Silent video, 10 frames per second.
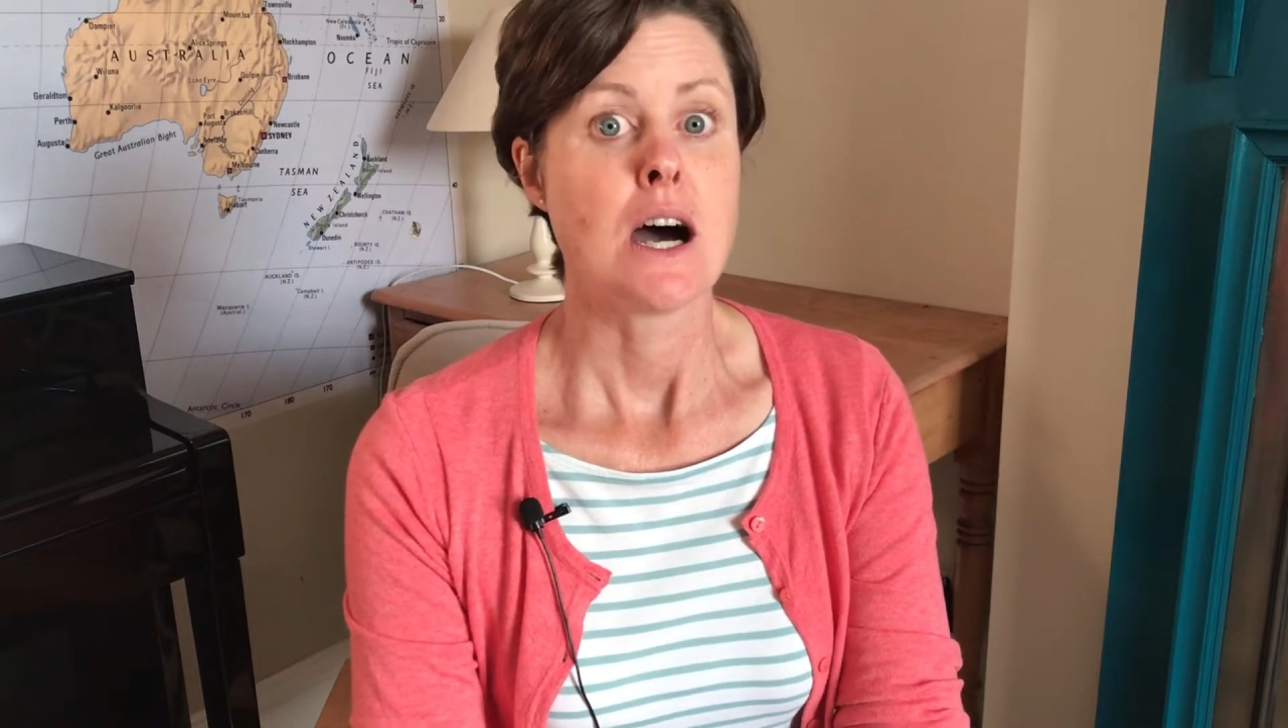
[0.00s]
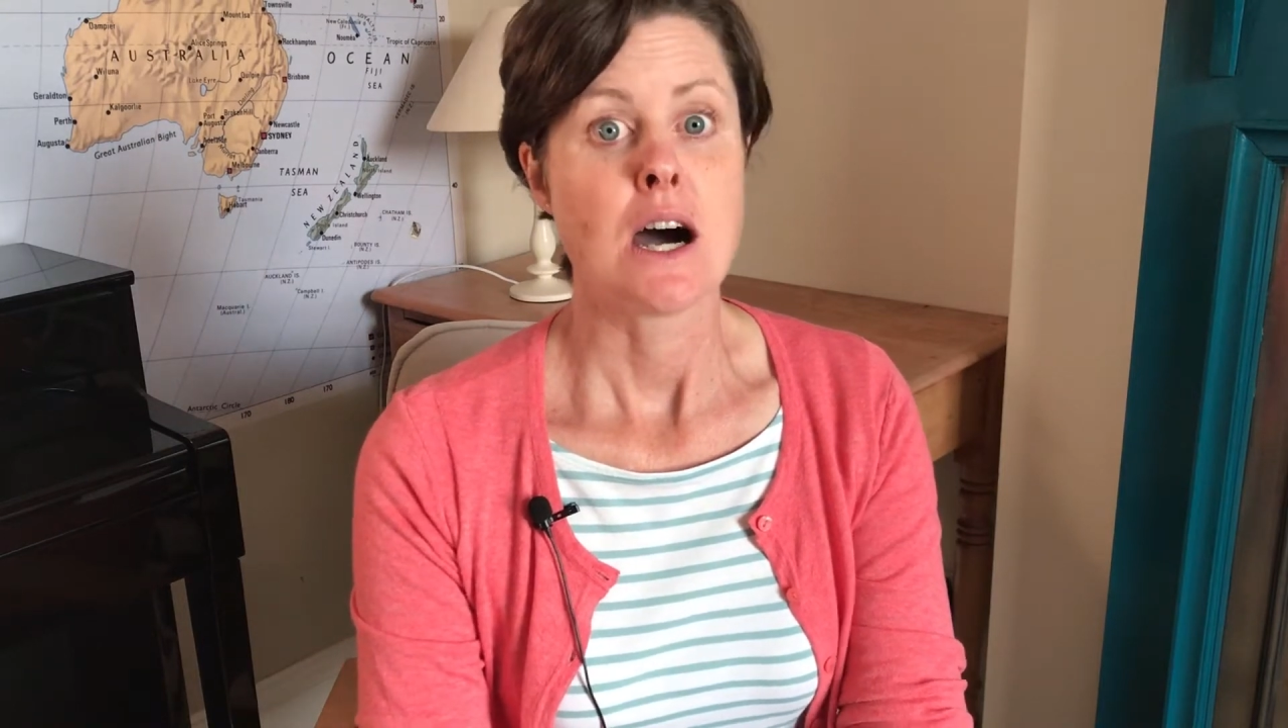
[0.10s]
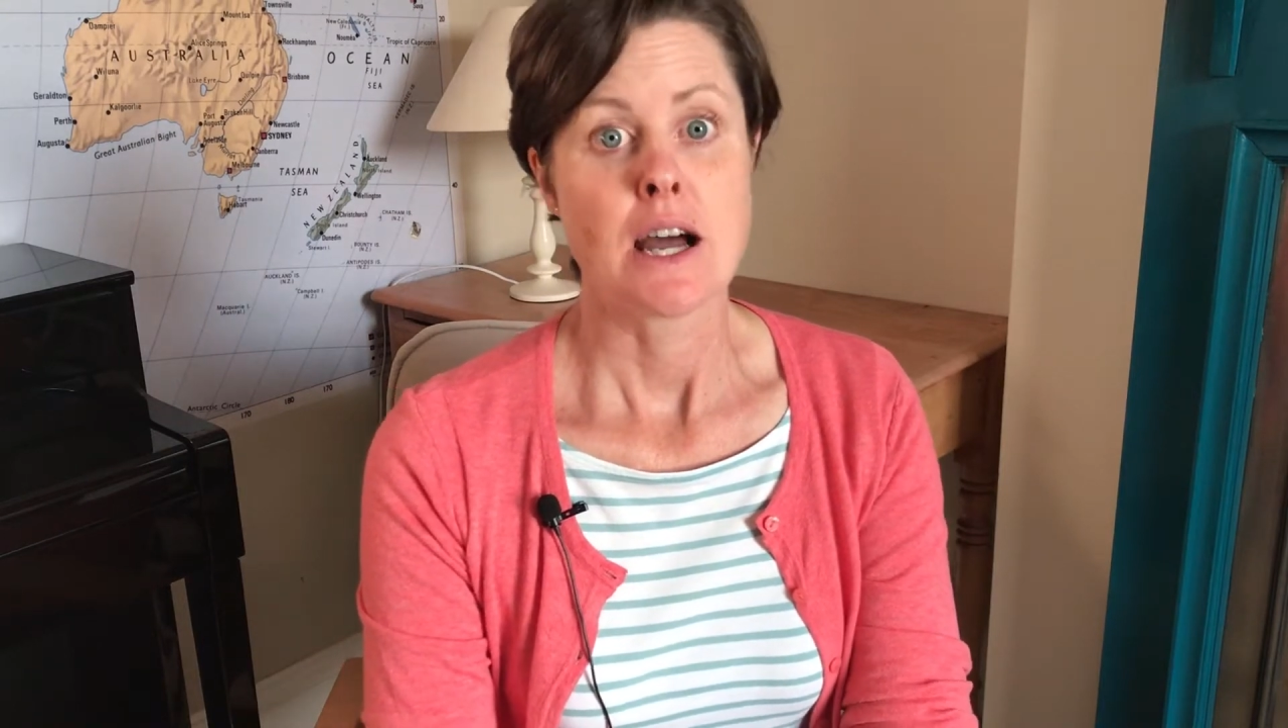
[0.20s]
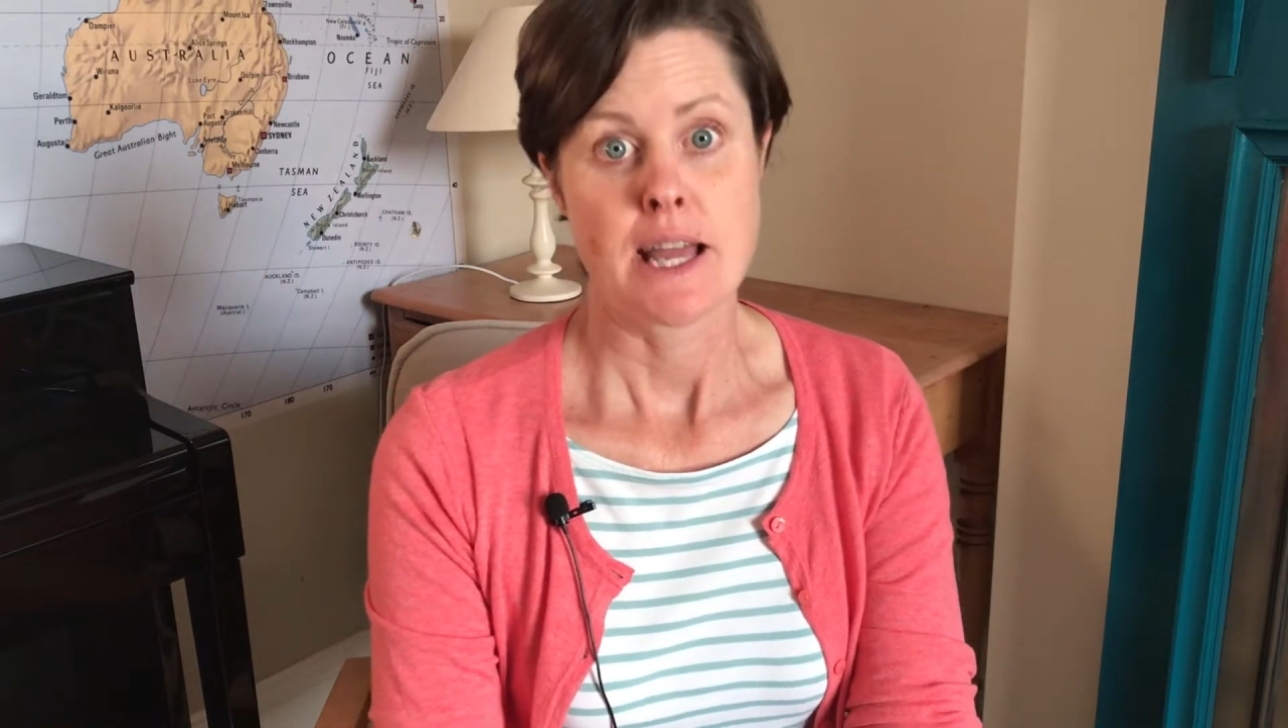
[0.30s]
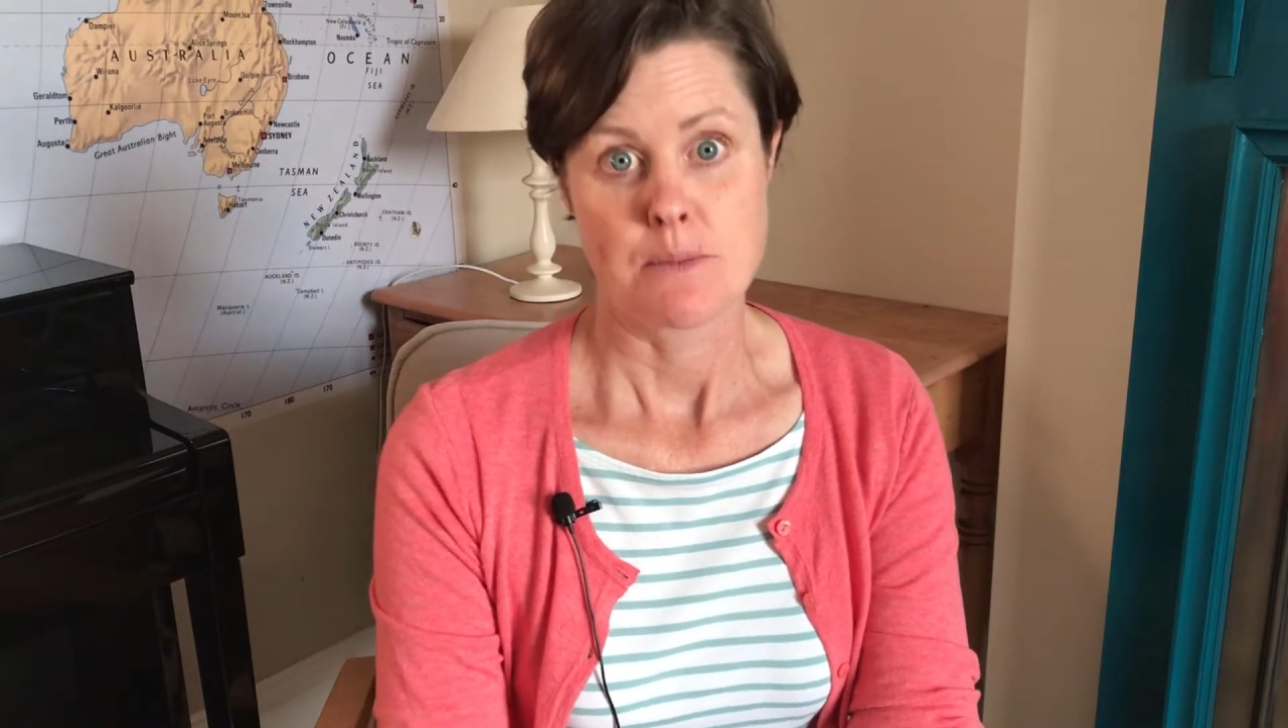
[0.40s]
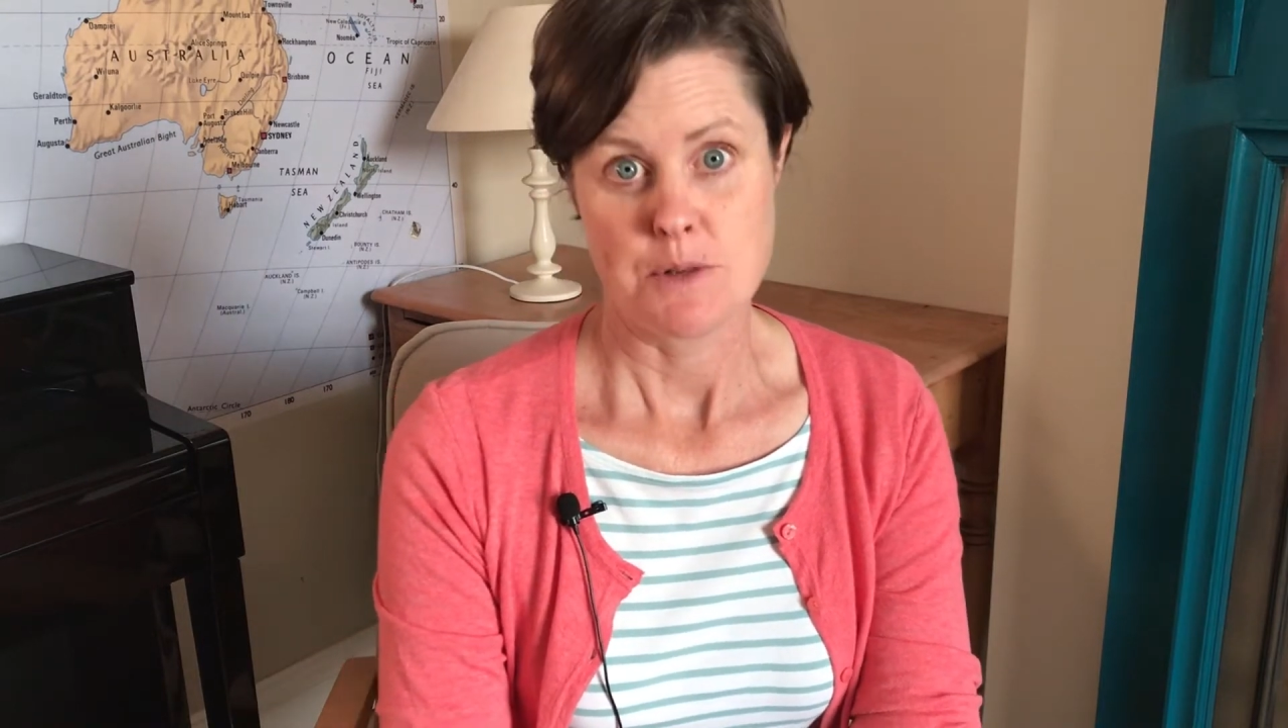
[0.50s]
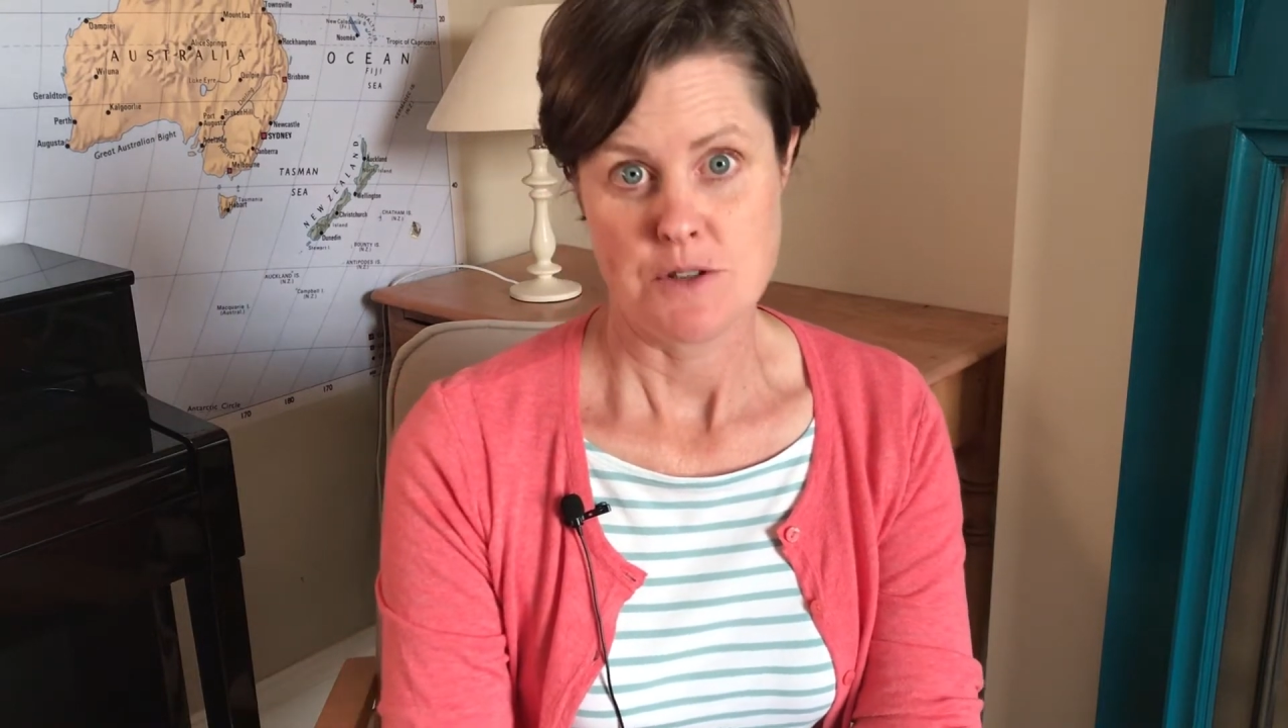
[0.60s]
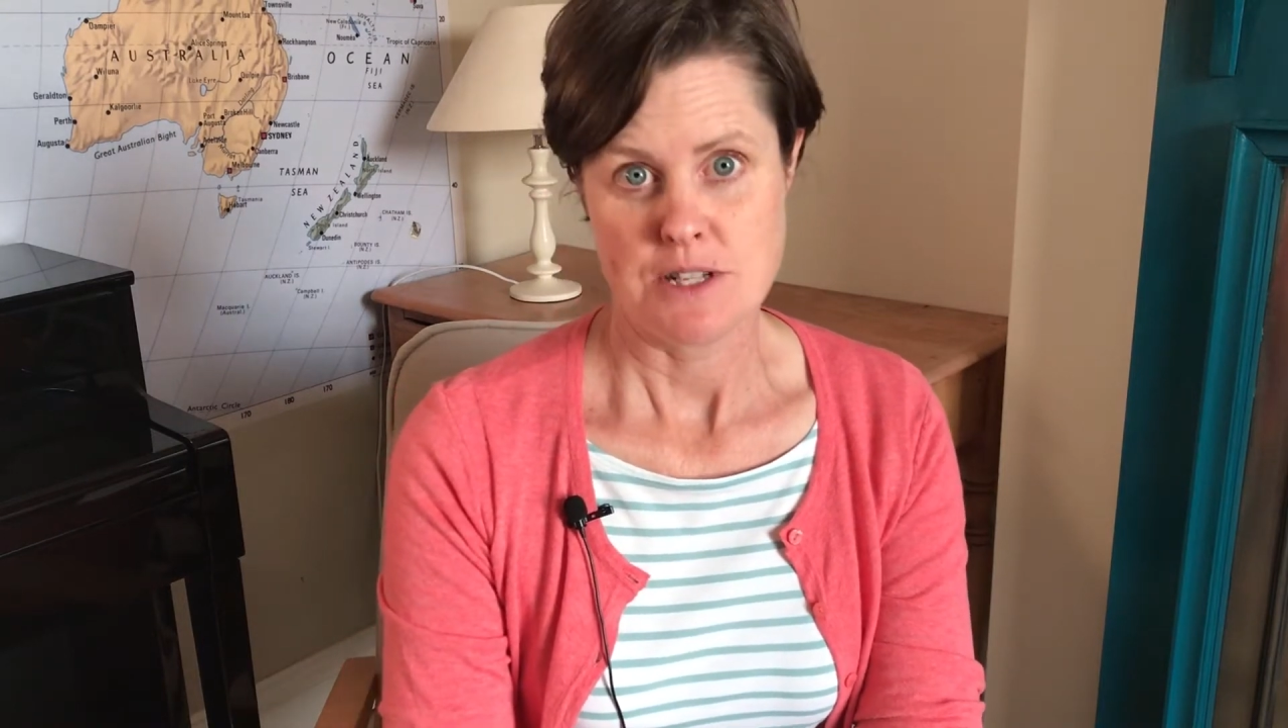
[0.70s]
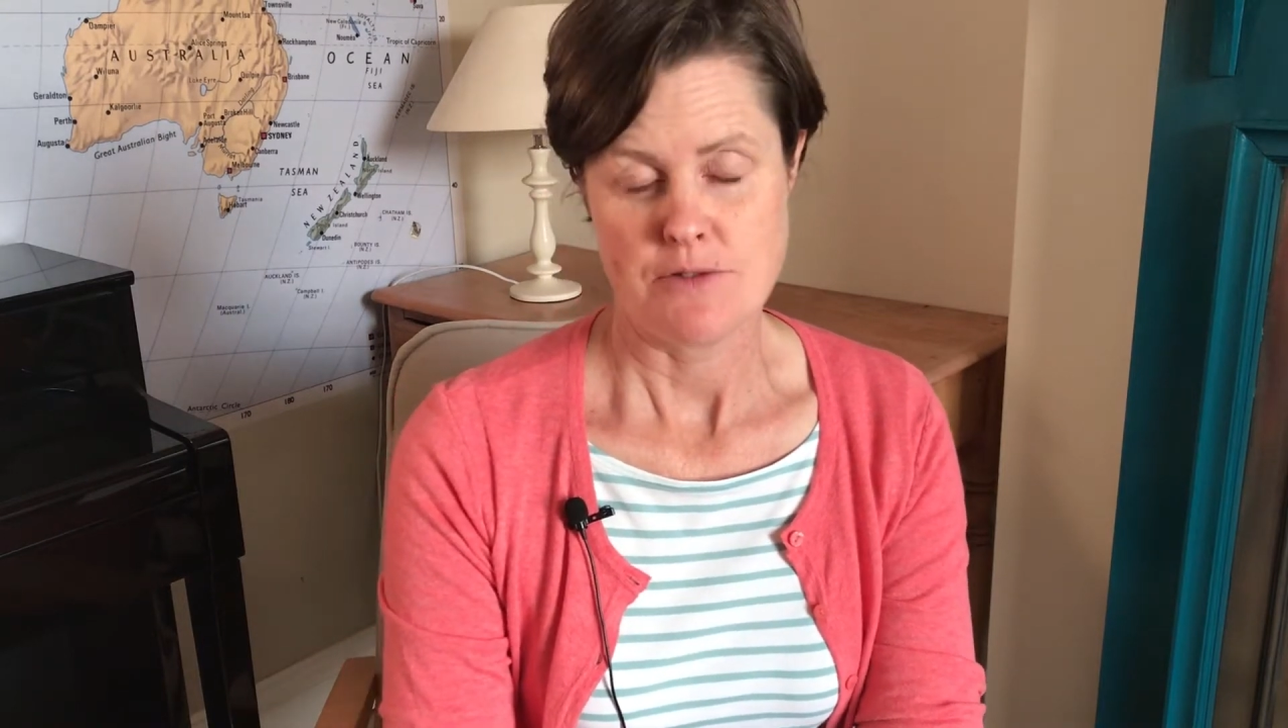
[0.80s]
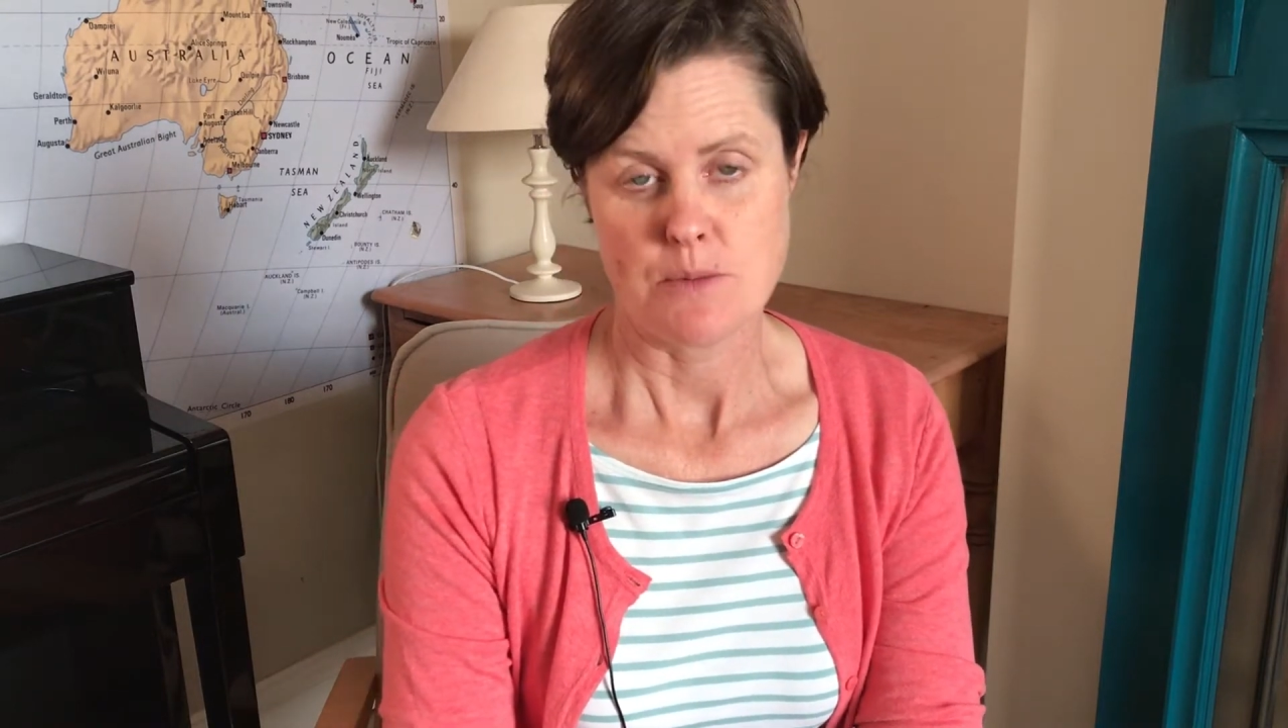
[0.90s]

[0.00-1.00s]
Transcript: I had muesli for